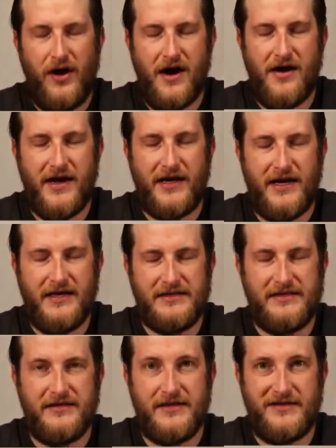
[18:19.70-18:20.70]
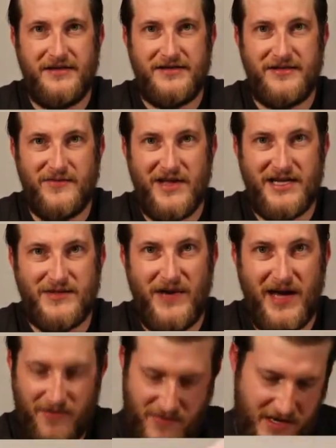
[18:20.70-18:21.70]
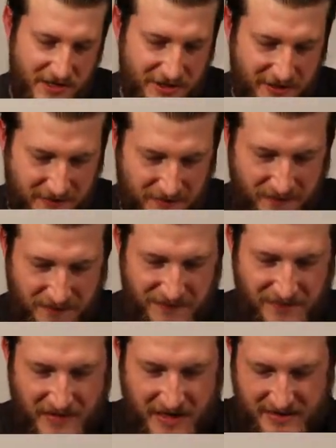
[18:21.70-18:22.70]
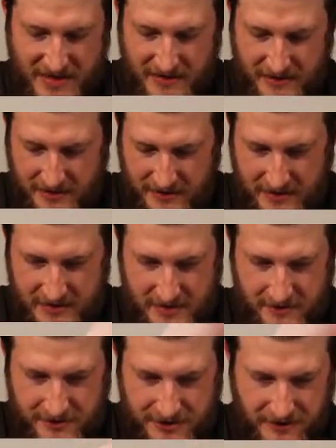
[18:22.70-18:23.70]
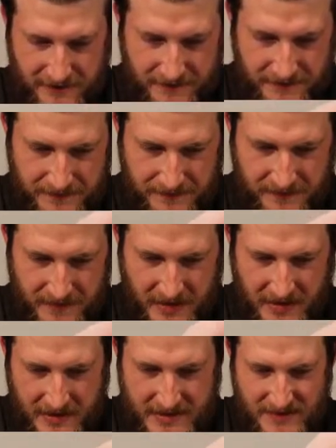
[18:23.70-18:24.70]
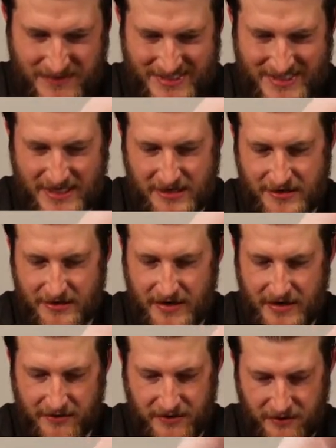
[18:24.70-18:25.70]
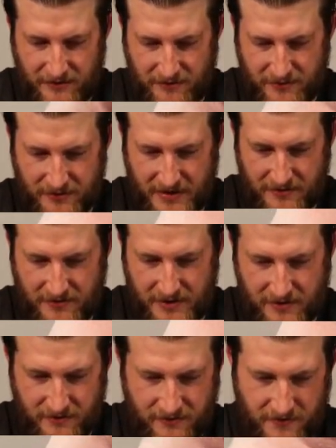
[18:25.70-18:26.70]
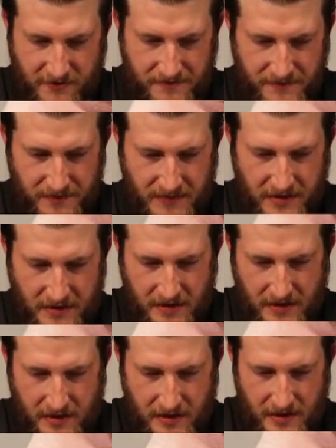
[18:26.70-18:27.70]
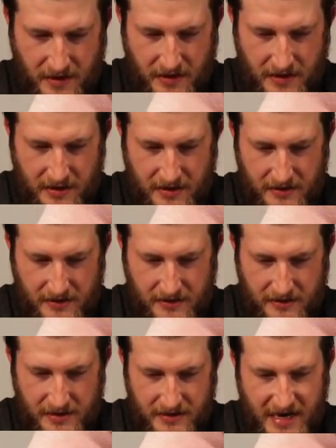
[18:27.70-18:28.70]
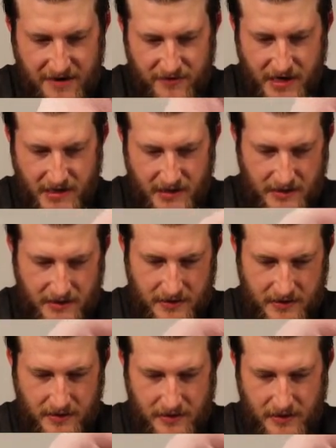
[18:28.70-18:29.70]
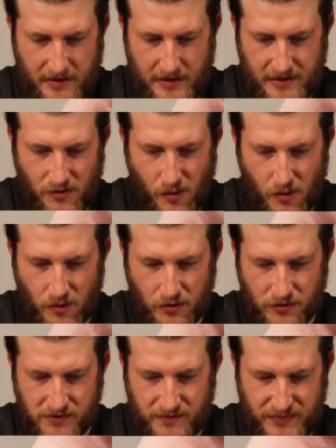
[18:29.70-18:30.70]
All right guys, let's get some last pack magic. Got that darkness energy. A Simisear, I don't think we've pulled that one here before. A Lyran, an old